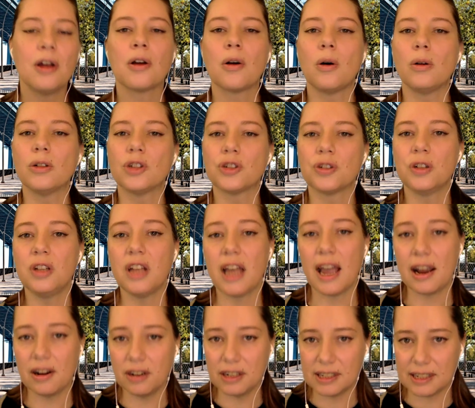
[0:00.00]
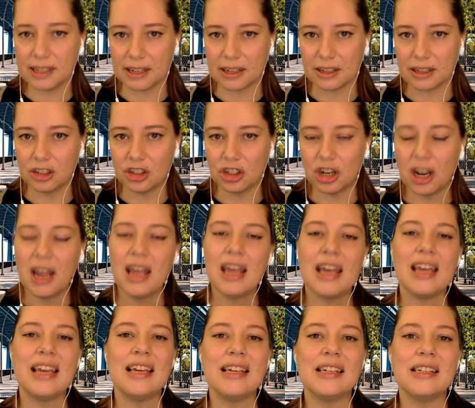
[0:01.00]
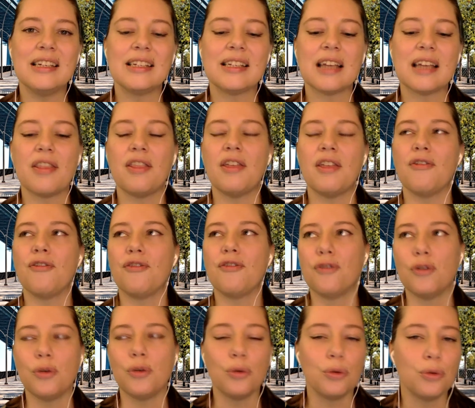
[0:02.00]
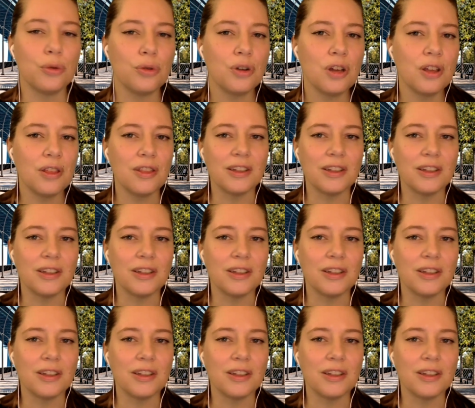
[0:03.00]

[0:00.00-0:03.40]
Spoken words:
Cultural heritage is the food,